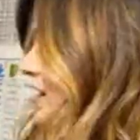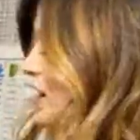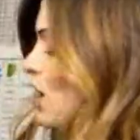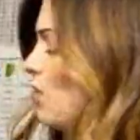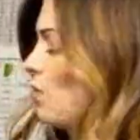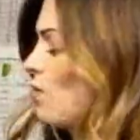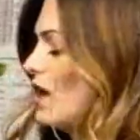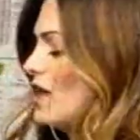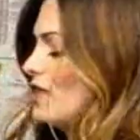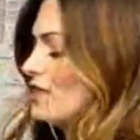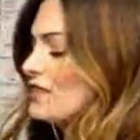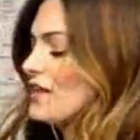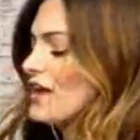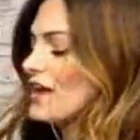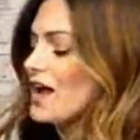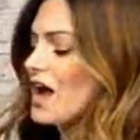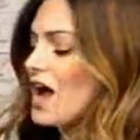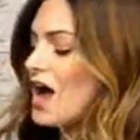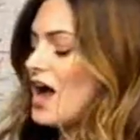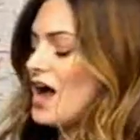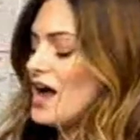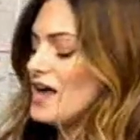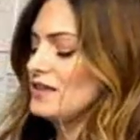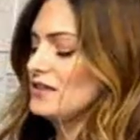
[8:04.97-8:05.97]
Now, one
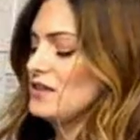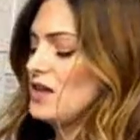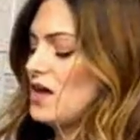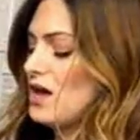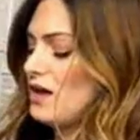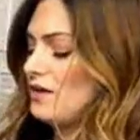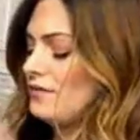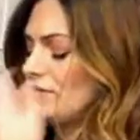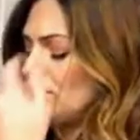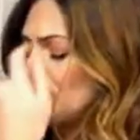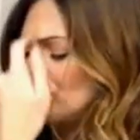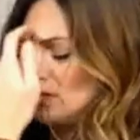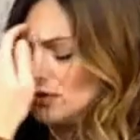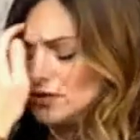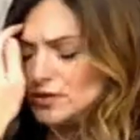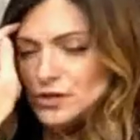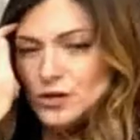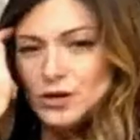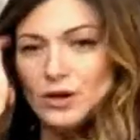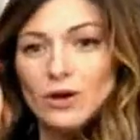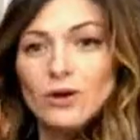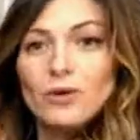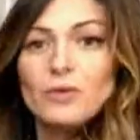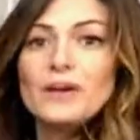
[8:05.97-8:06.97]
thing I love to
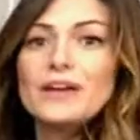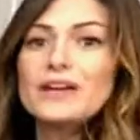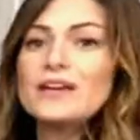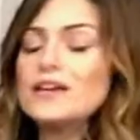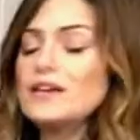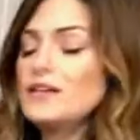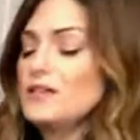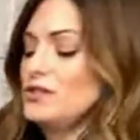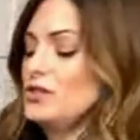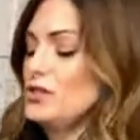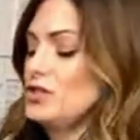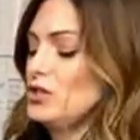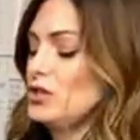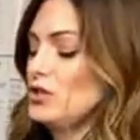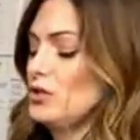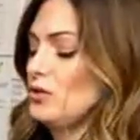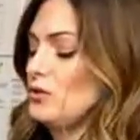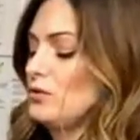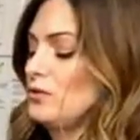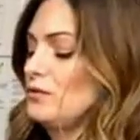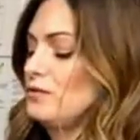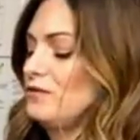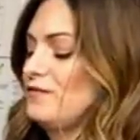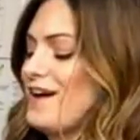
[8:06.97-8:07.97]
do is
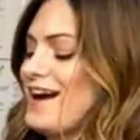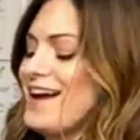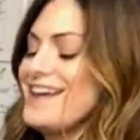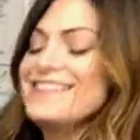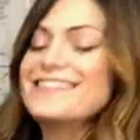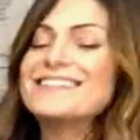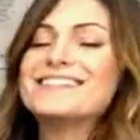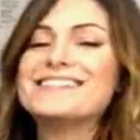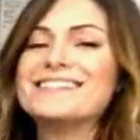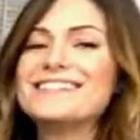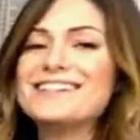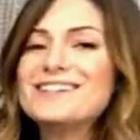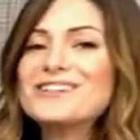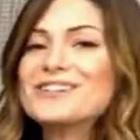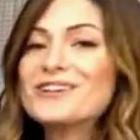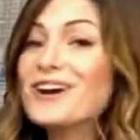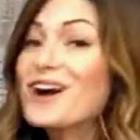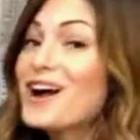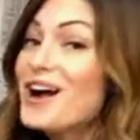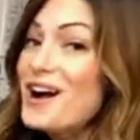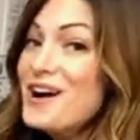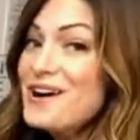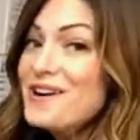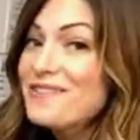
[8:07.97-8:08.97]
to find the
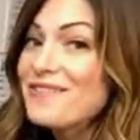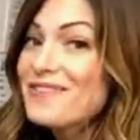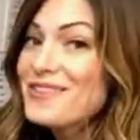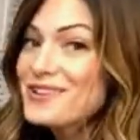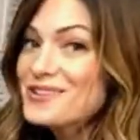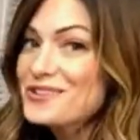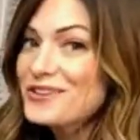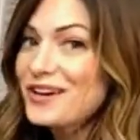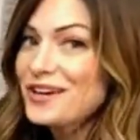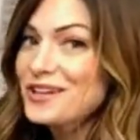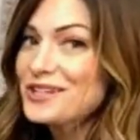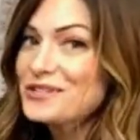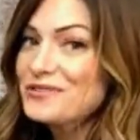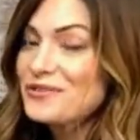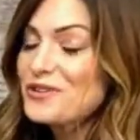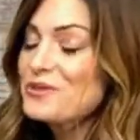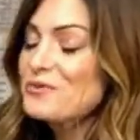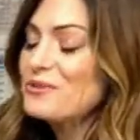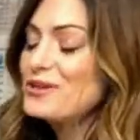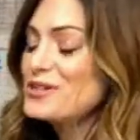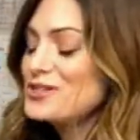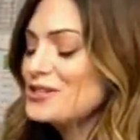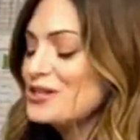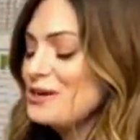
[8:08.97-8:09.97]
center of the
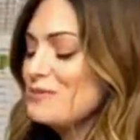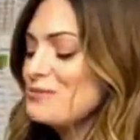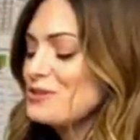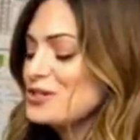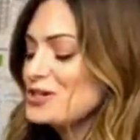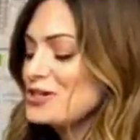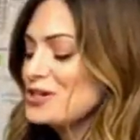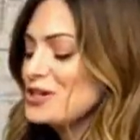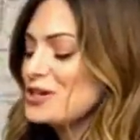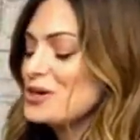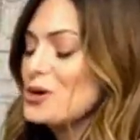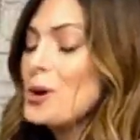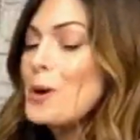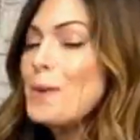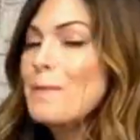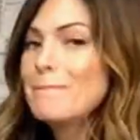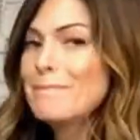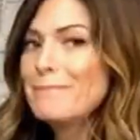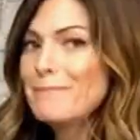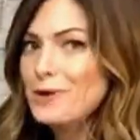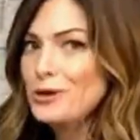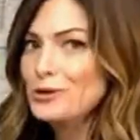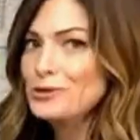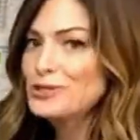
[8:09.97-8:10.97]
transfer, which I'm sure
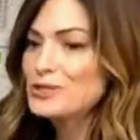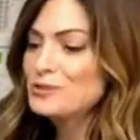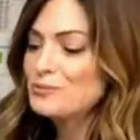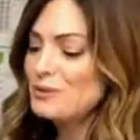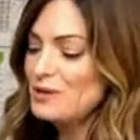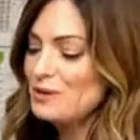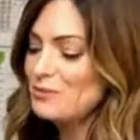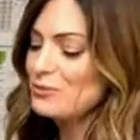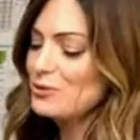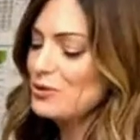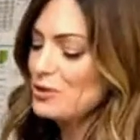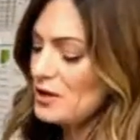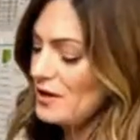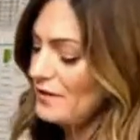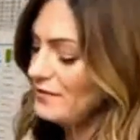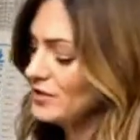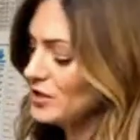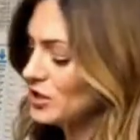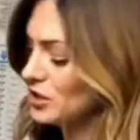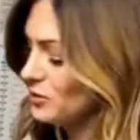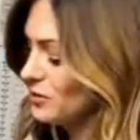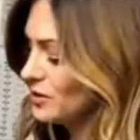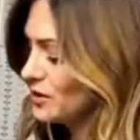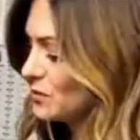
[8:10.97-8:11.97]
most people
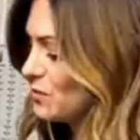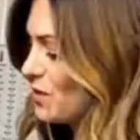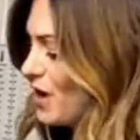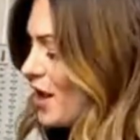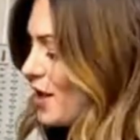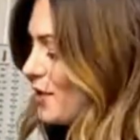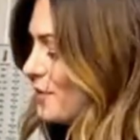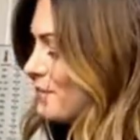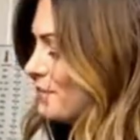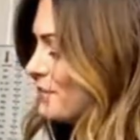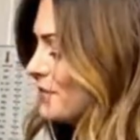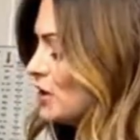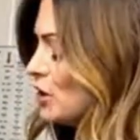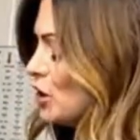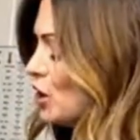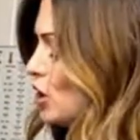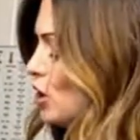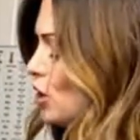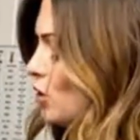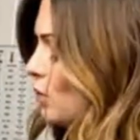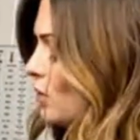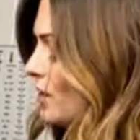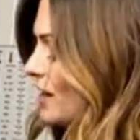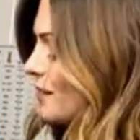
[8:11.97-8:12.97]
love to do as well.
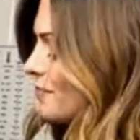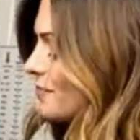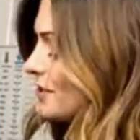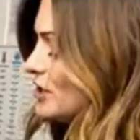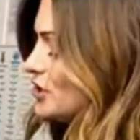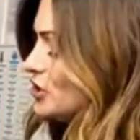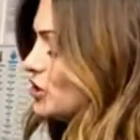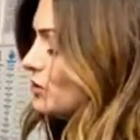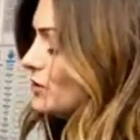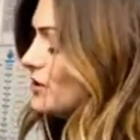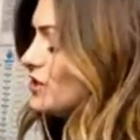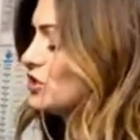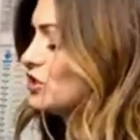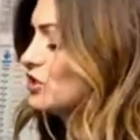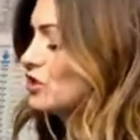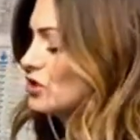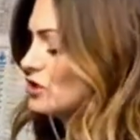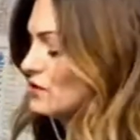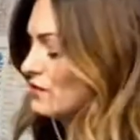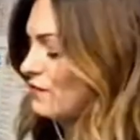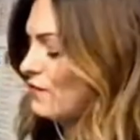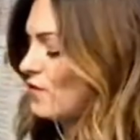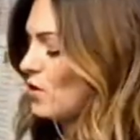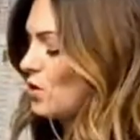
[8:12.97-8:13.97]
What I'm gonna do is
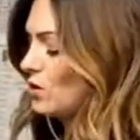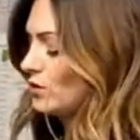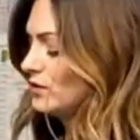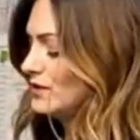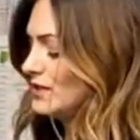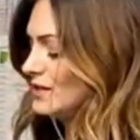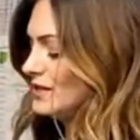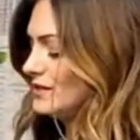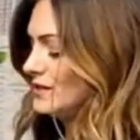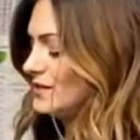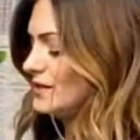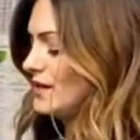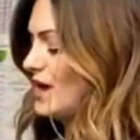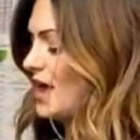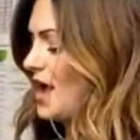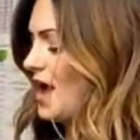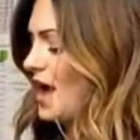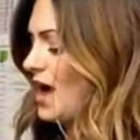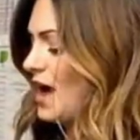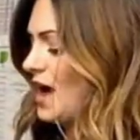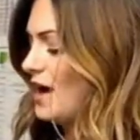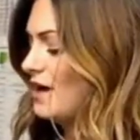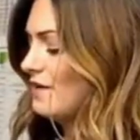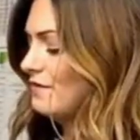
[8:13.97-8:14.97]
just fold this in
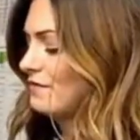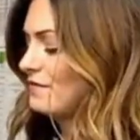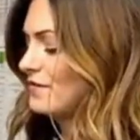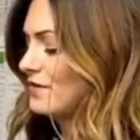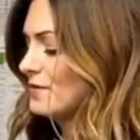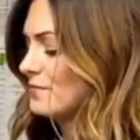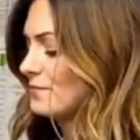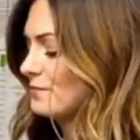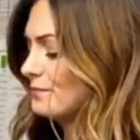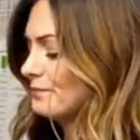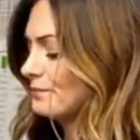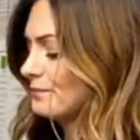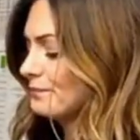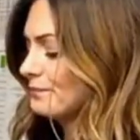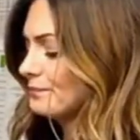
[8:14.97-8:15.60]
half.